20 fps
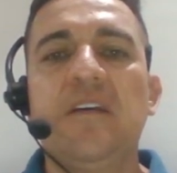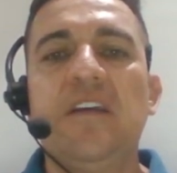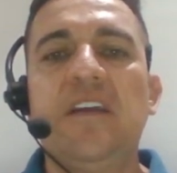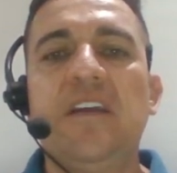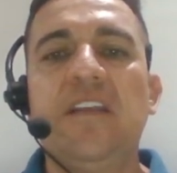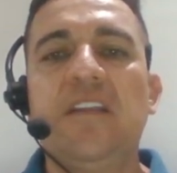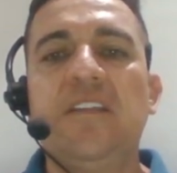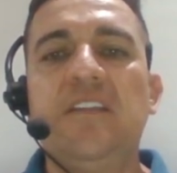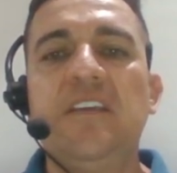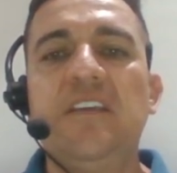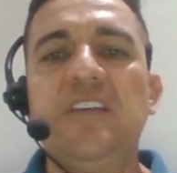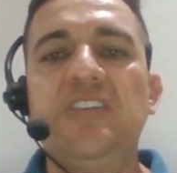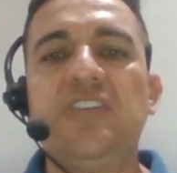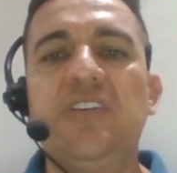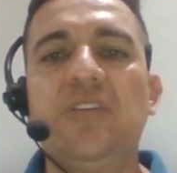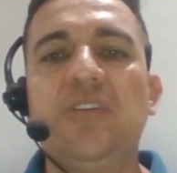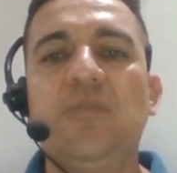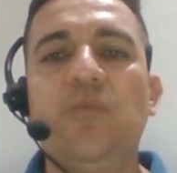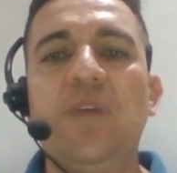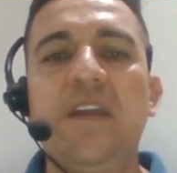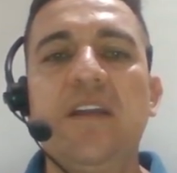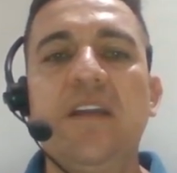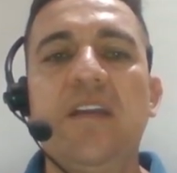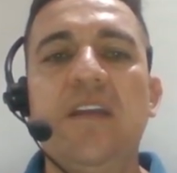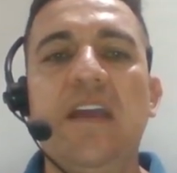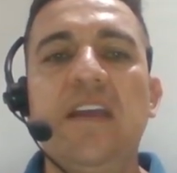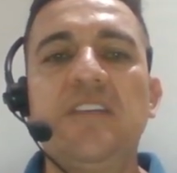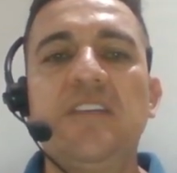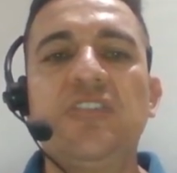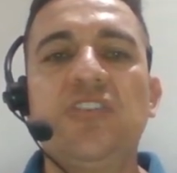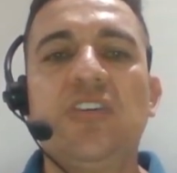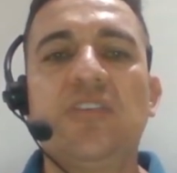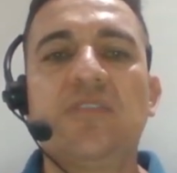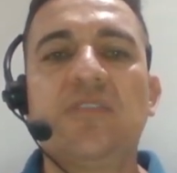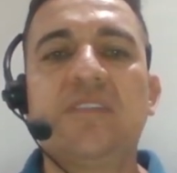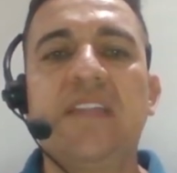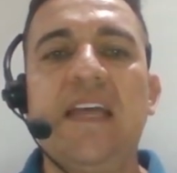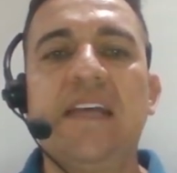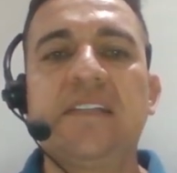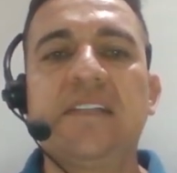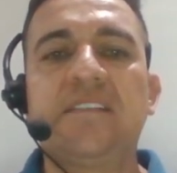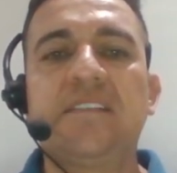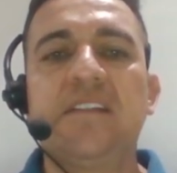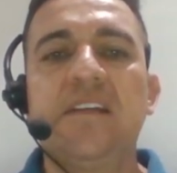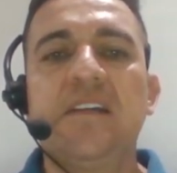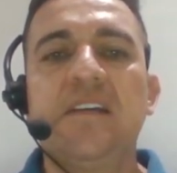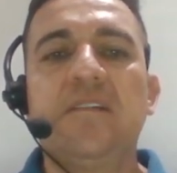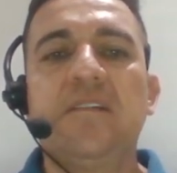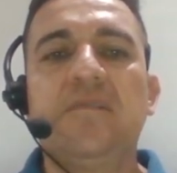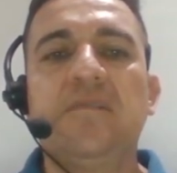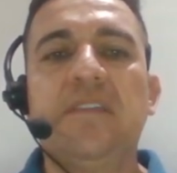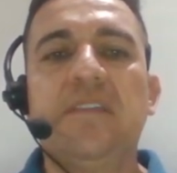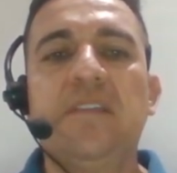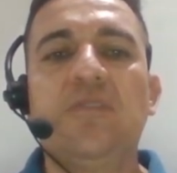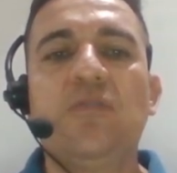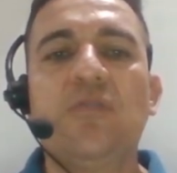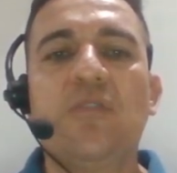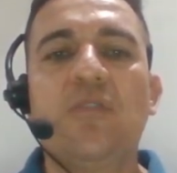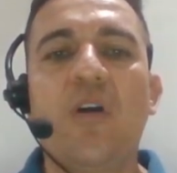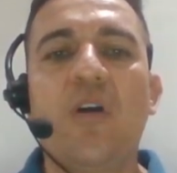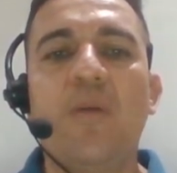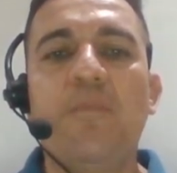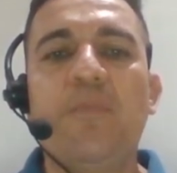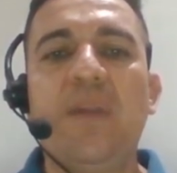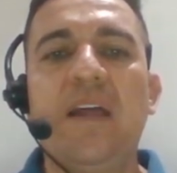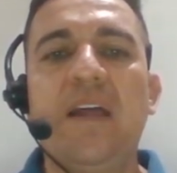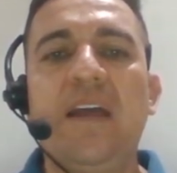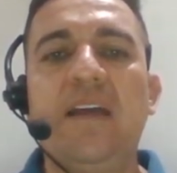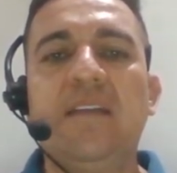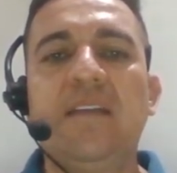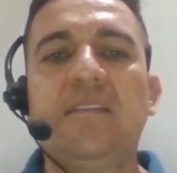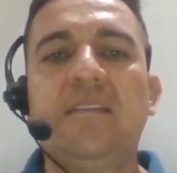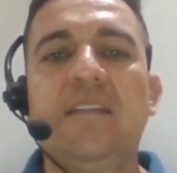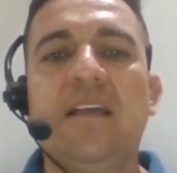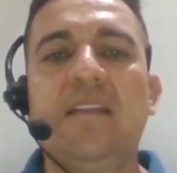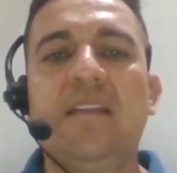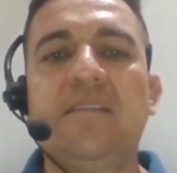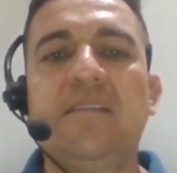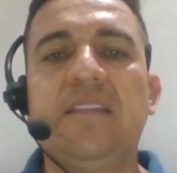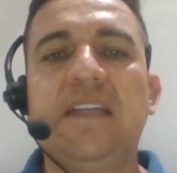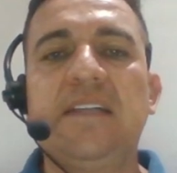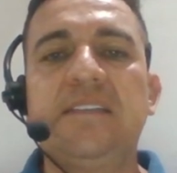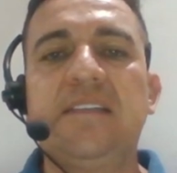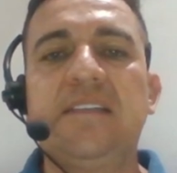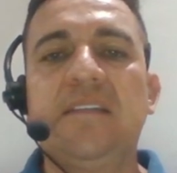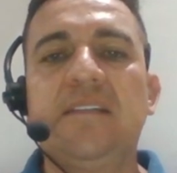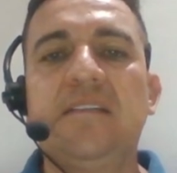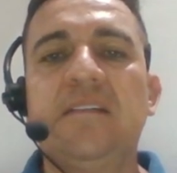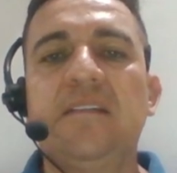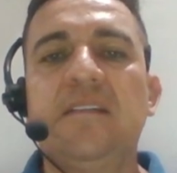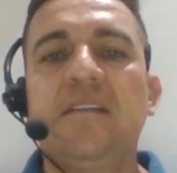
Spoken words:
In addition, we create short tests to comprehend and test it,